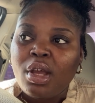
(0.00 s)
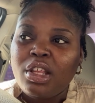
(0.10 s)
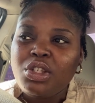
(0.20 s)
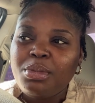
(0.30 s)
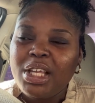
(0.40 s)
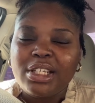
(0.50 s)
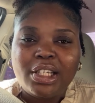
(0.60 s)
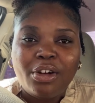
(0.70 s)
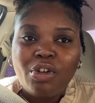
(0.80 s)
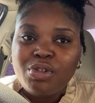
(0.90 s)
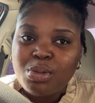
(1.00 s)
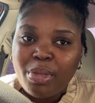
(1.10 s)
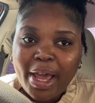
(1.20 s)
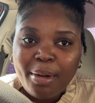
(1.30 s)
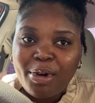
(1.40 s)
There's some things that I love to
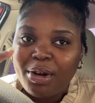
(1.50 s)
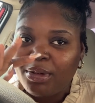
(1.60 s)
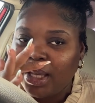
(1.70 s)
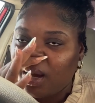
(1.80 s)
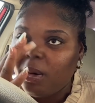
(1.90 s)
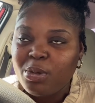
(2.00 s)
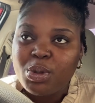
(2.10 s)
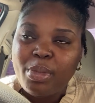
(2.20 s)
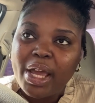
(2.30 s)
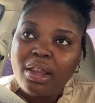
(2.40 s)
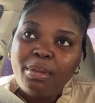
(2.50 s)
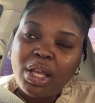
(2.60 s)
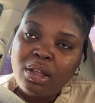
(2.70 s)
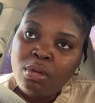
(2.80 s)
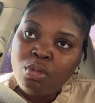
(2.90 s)
buy, but I don't think I'll be able to buy them
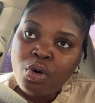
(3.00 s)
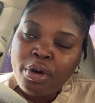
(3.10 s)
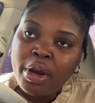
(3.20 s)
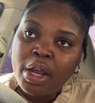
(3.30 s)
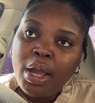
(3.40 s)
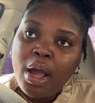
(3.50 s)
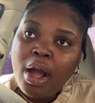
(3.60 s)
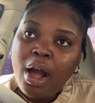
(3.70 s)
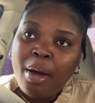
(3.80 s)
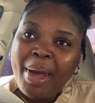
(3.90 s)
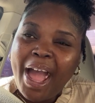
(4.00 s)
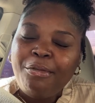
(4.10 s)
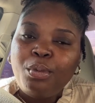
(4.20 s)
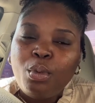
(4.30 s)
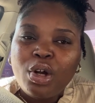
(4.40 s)
anymore. um I
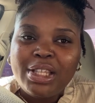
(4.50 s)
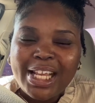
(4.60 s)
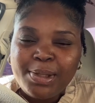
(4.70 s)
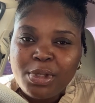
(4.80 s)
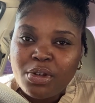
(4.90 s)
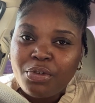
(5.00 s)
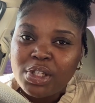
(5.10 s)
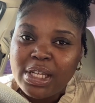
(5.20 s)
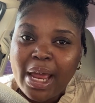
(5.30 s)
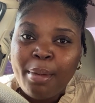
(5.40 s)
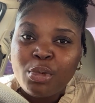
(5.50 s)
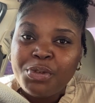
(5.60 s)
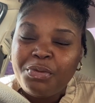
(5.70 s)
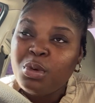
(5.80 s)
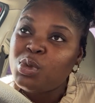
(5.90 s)
have one last piece of content I
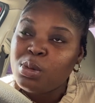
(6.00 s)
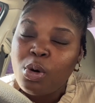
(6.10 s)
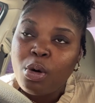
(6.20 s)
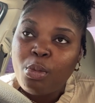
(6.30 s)
must film tomorrow